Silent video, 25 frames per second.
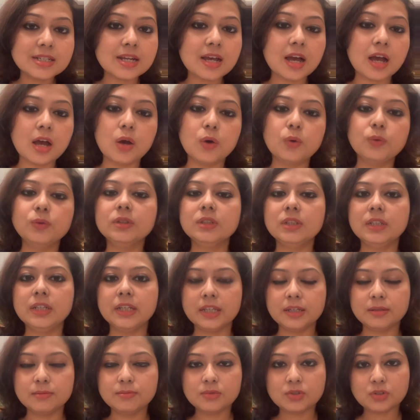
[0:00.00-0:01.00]
down the
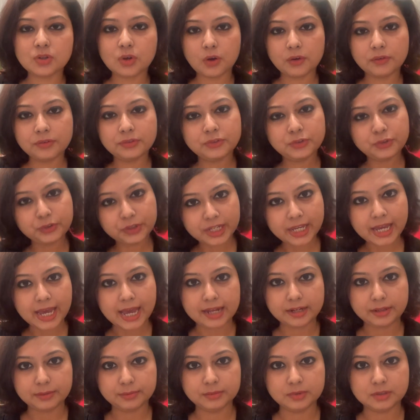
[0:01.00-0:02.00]
names of 3
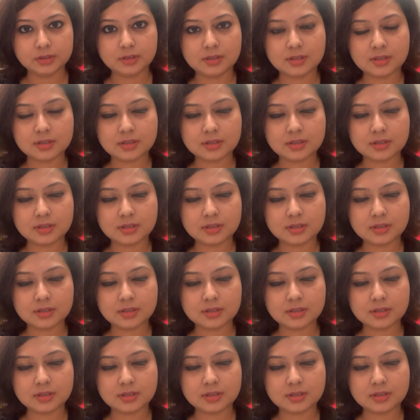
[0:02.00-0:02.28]
animals.